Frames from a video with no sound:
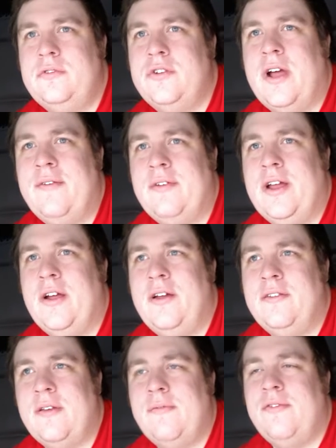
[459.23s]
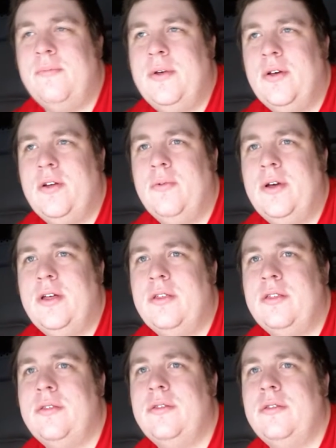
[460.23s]
drive in areas I'm familiar
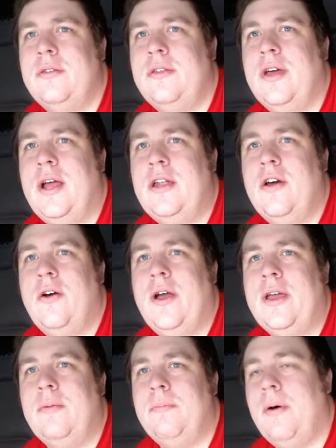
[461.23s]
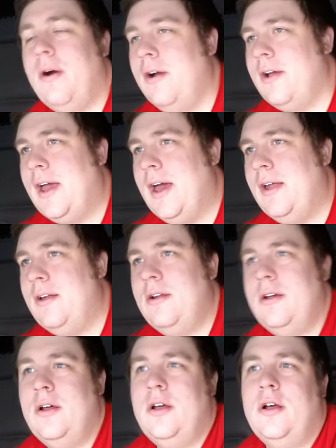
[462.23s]
with, that I know I can park at,
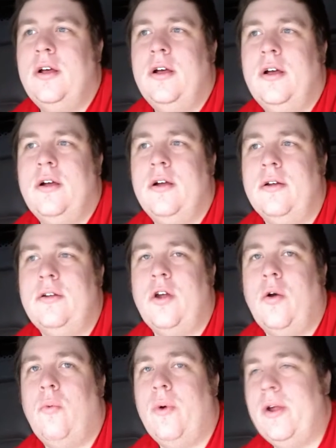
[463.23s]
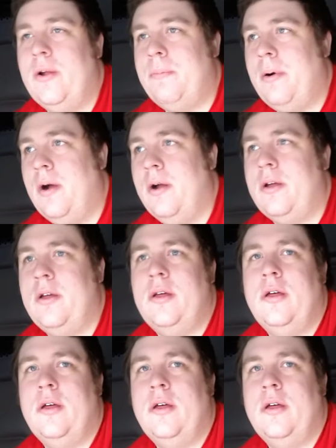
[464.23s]
or know where to park,